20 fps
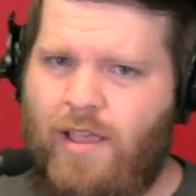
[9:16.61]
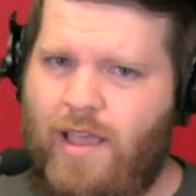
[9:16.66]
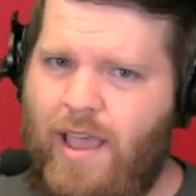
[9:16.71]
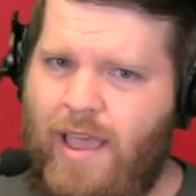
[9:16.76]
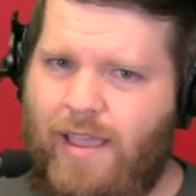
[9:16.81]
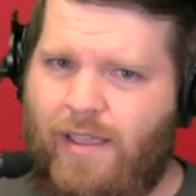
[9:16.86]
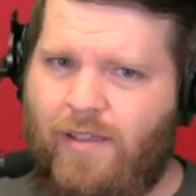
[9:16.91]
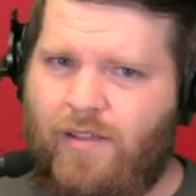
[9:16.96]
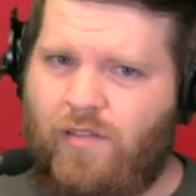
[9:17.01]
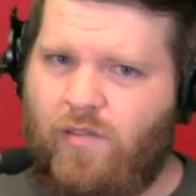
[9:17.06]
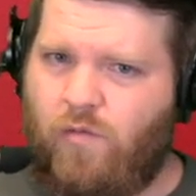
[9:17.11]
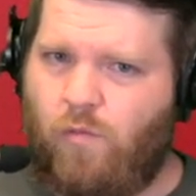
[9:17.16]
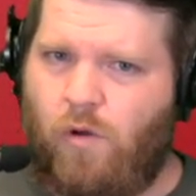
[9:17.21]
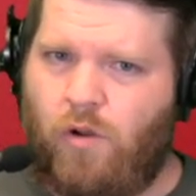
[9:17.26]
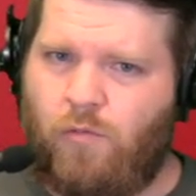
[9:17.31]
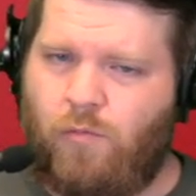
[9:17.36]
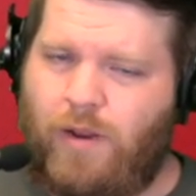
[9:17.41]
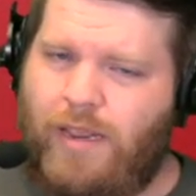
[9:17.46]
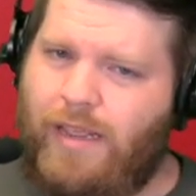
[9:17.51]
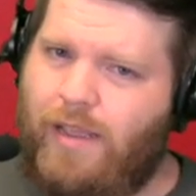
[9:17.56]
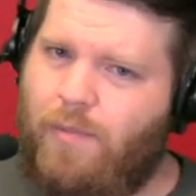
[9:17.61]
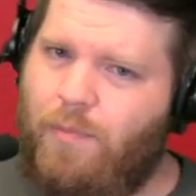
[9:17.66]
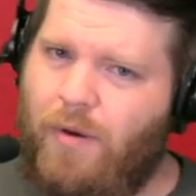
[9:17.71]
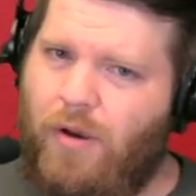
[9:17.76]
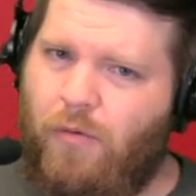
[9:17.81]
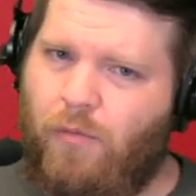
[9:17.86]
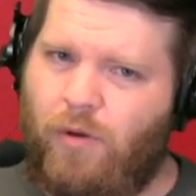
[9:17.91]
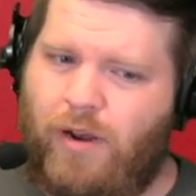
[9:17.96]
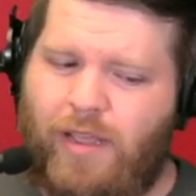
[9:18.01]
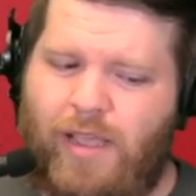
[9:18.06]
Hey, it's 1 week,
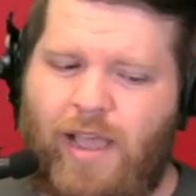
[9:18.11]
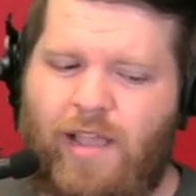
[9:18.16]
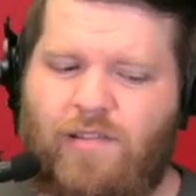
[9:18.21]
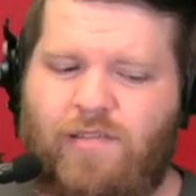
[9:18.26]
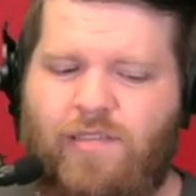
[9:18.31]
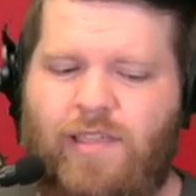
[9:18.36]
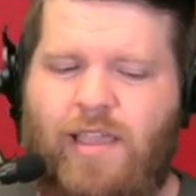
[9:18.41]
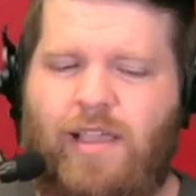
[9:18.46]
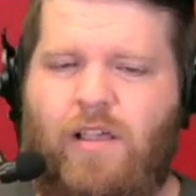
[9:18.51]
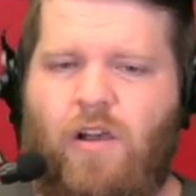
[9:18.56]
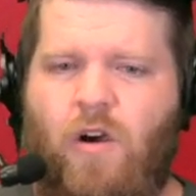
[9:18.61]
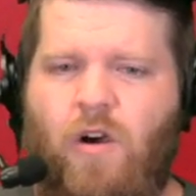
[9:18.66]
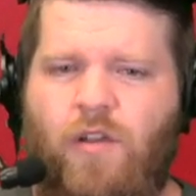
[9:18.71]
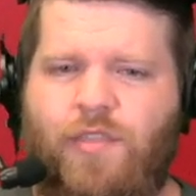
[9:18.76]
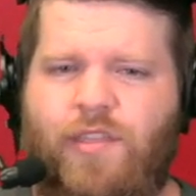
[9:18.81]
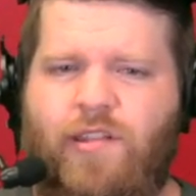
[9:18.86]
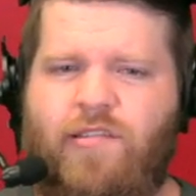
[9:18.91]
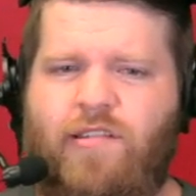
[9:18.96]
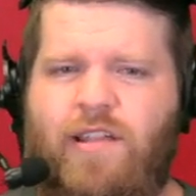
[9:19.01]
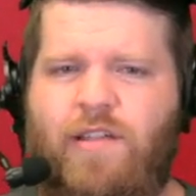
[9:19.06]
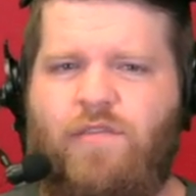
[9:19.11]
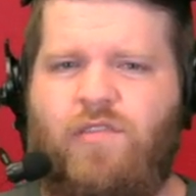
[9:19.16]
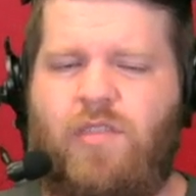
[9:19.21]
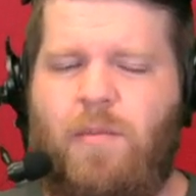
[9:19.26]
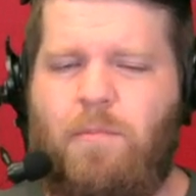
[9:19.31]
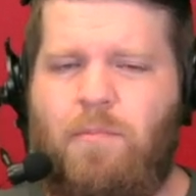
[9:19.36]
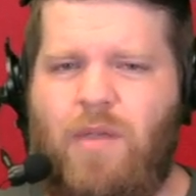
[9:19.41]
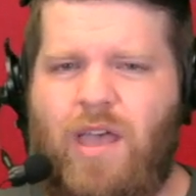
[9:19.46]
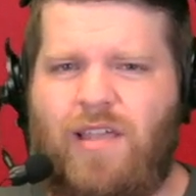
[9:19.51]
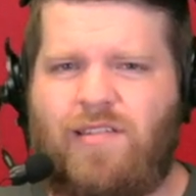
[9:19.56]
but what do you guys think? Are the Chiefs
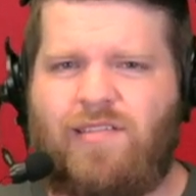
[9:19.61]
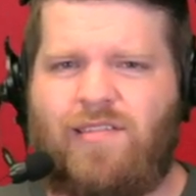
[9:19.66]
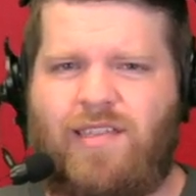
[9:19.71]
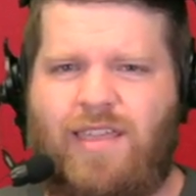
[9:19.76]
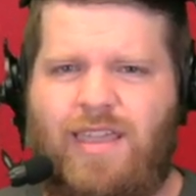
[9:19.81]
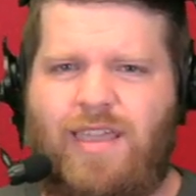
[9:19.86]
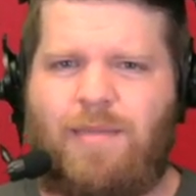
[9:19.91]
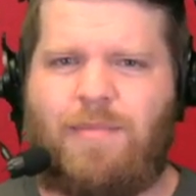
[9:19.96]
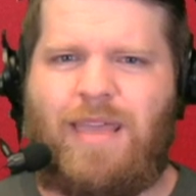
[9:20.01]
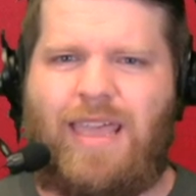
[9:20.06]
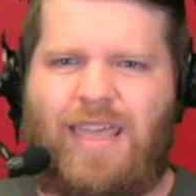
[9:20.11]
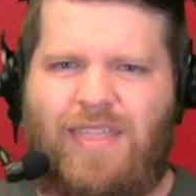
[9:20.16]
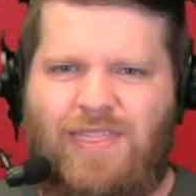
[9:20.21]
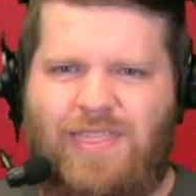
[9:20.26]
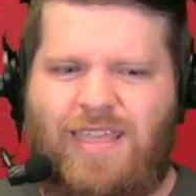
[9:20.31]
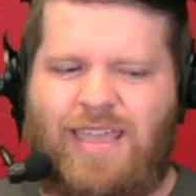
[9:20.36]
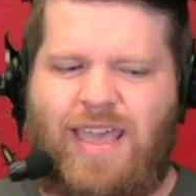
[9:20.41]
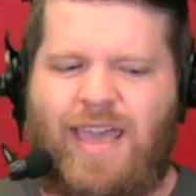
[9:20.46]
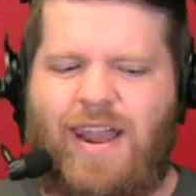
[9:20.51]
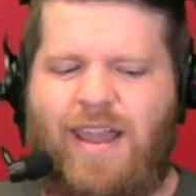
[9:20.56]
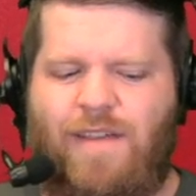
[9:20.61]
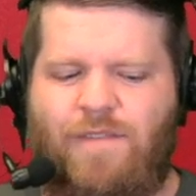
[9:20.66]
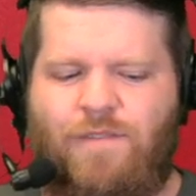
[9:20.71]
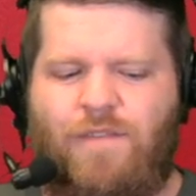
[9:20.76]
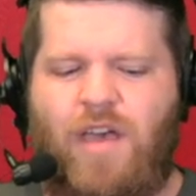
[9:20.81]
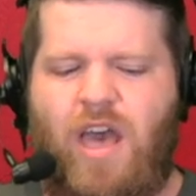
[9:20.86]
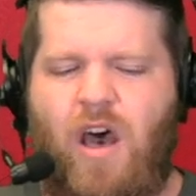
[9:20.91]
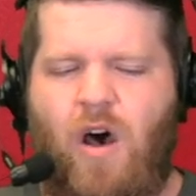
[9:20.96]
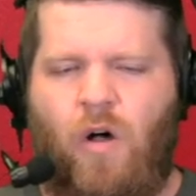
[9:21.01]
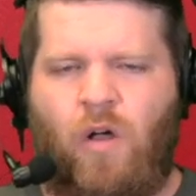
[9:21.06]
the best team in the
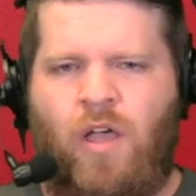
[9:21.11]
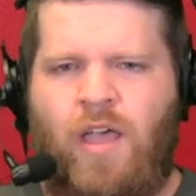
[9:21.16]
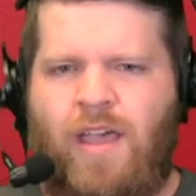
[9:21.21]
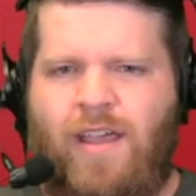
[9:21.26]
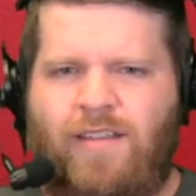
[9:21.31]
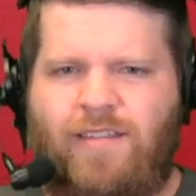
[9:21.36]
NFL?